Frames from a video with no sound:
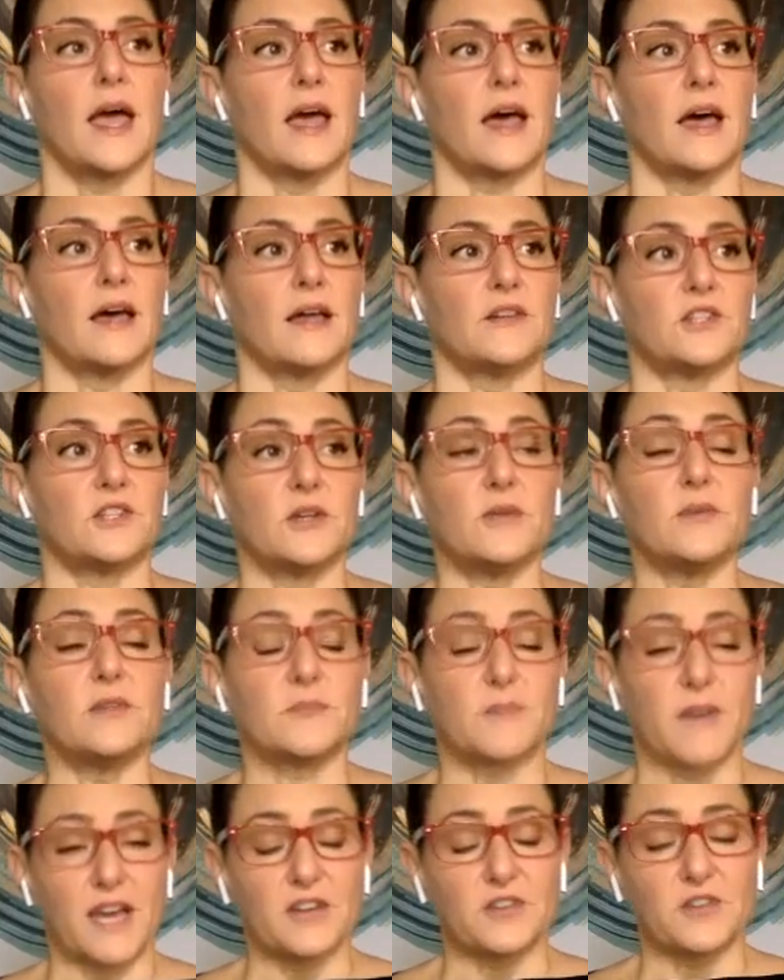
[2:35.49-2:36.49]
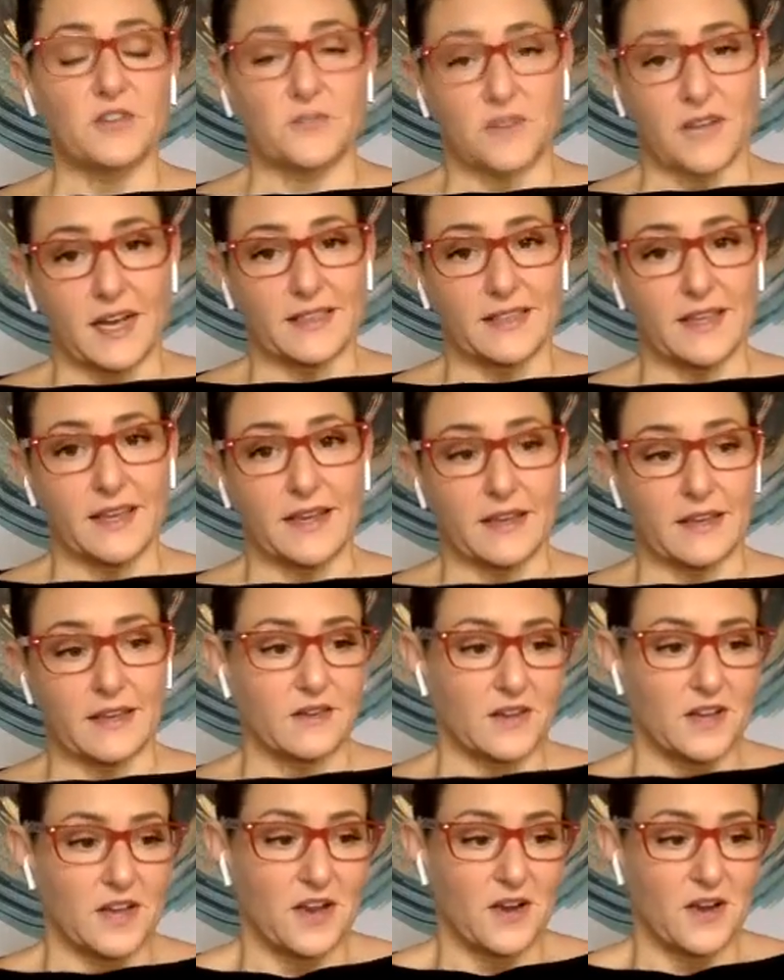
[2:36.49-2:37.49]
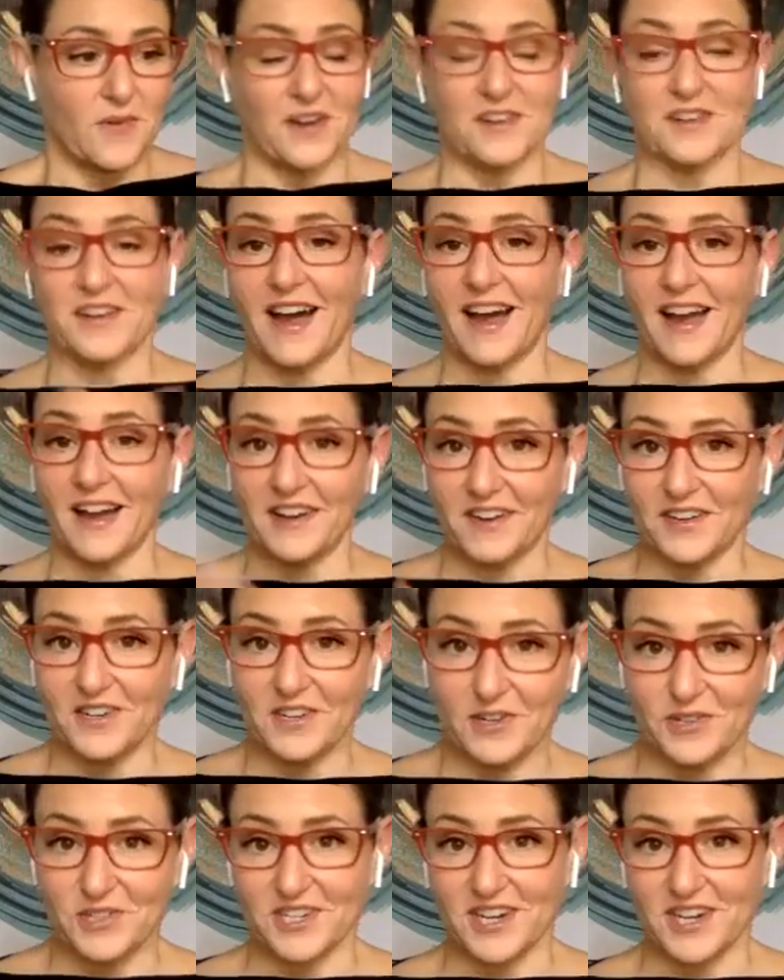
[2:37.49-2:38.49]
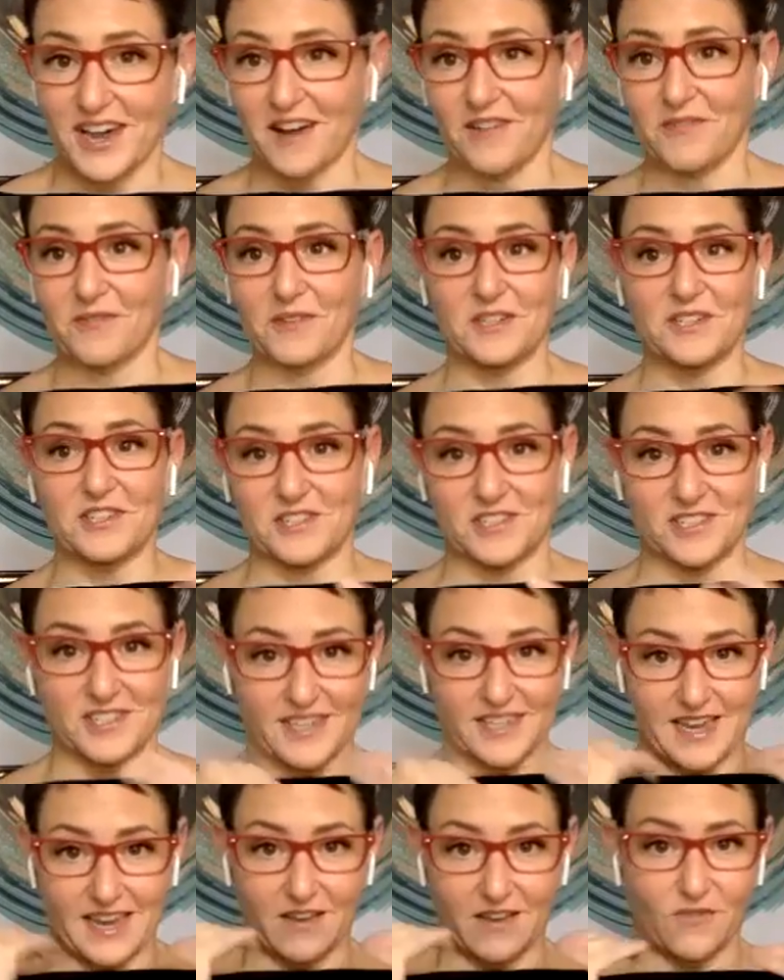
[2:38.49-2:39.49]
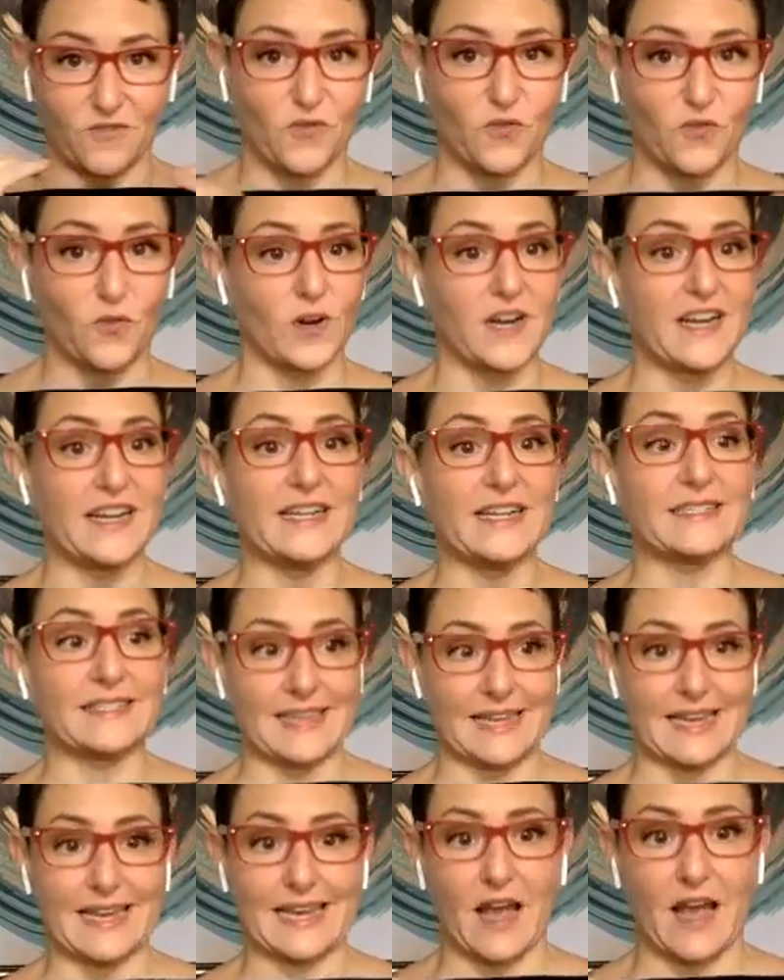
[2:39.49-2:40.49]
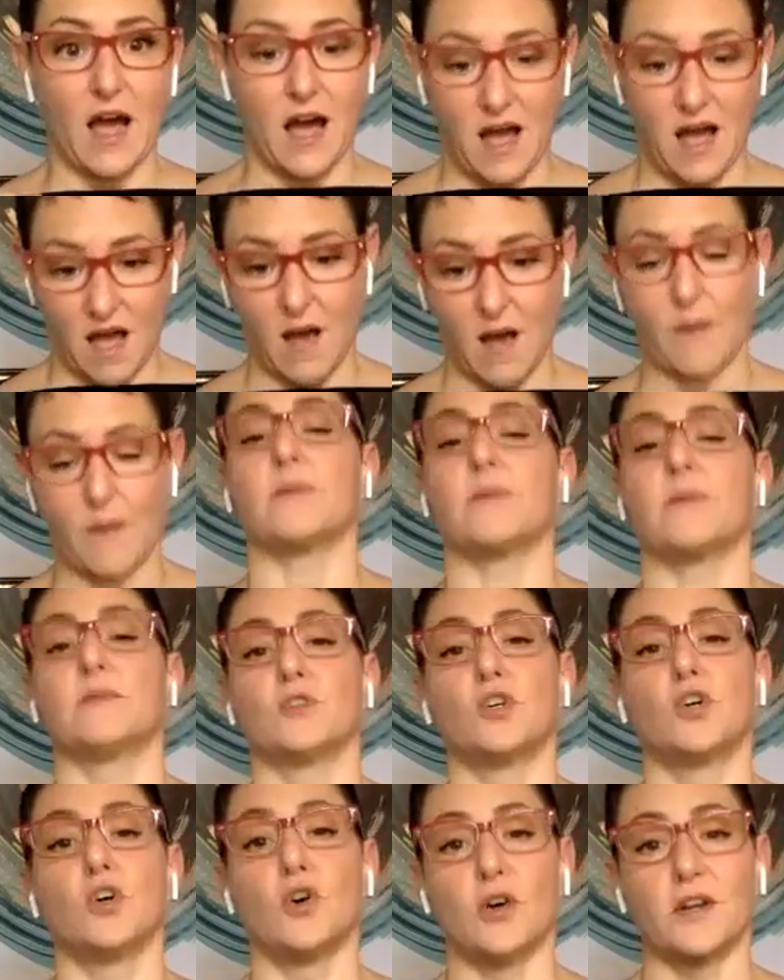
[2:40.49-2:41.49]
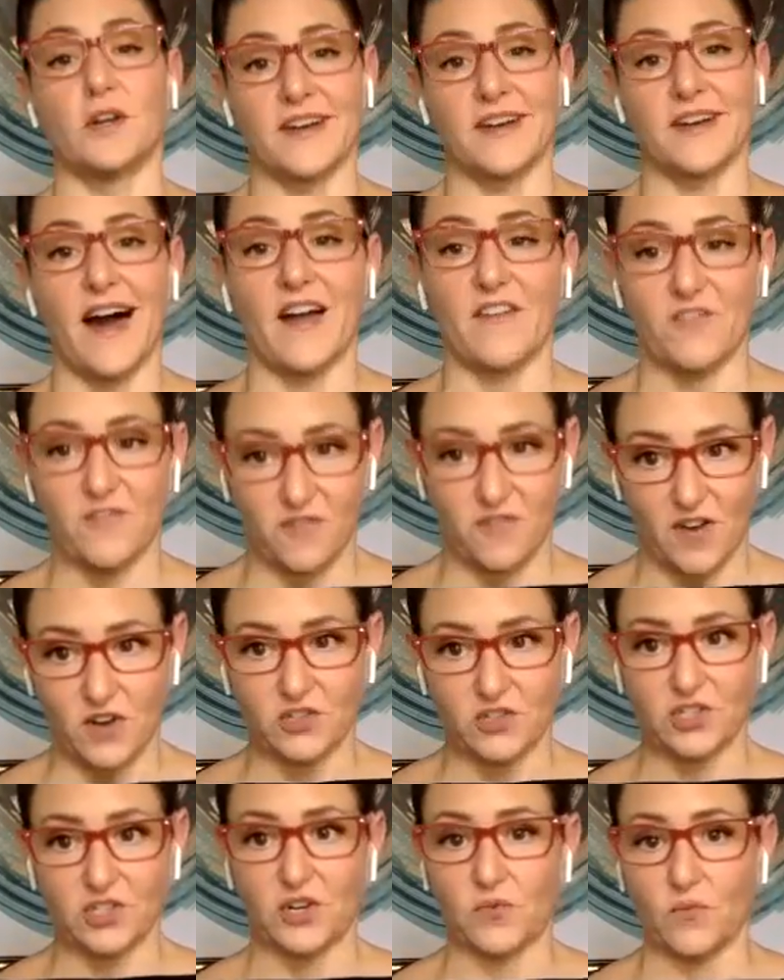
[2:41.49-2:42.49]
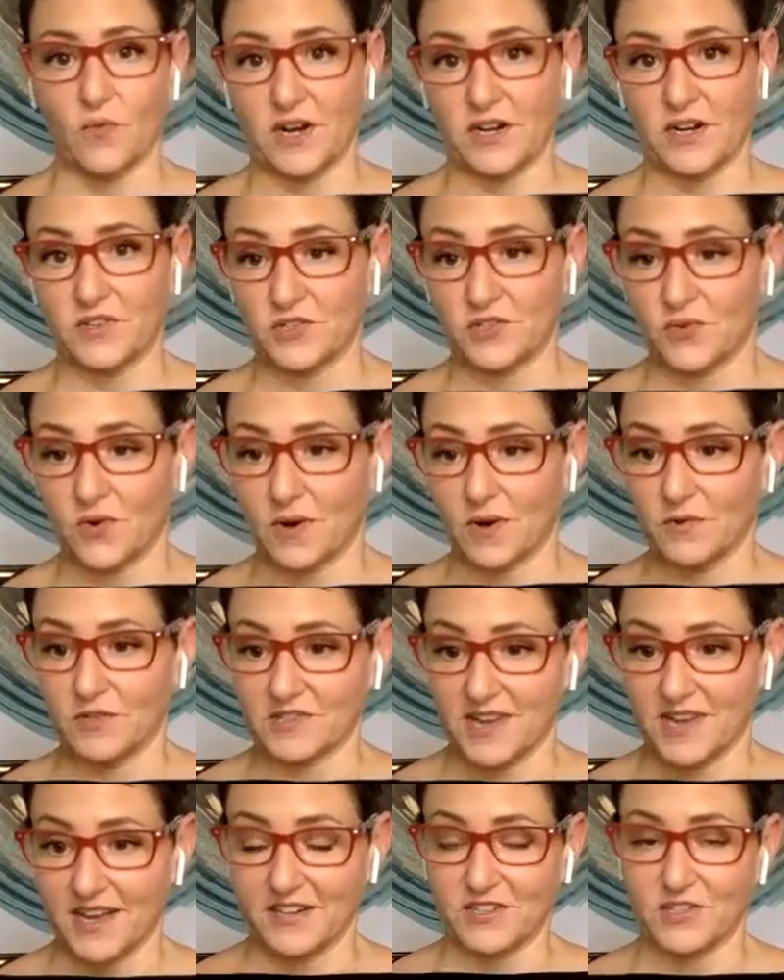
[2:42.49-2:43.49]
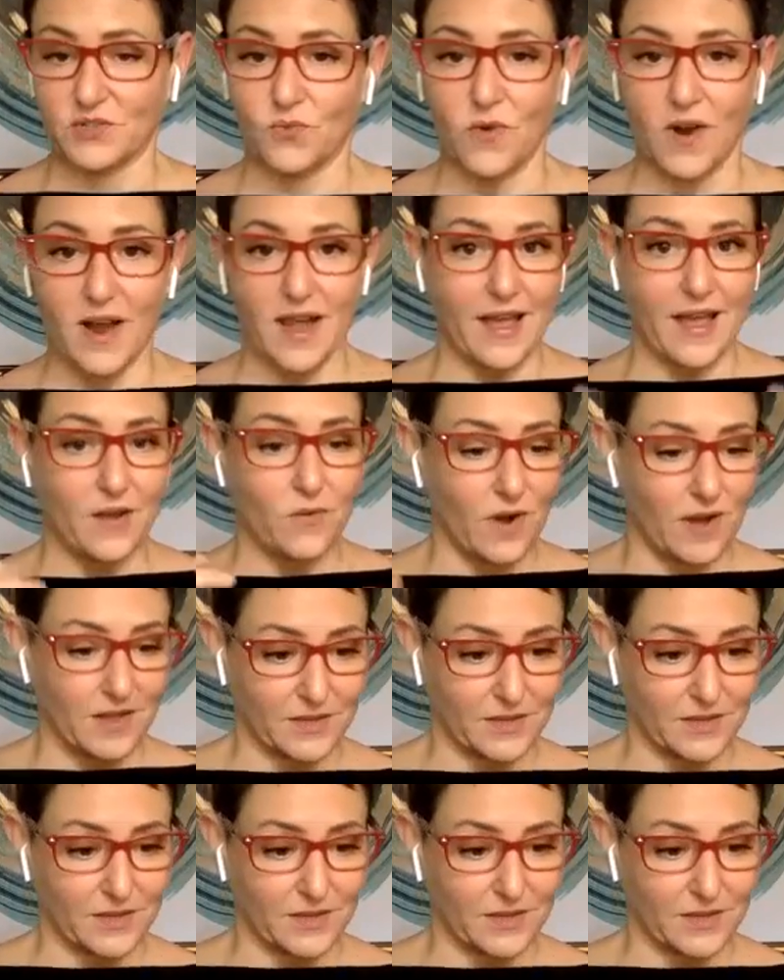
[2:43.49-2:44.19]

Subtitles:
and she was petrified, like wanted to hide under stuff and just like freezing up, could not function when a storm was on its way.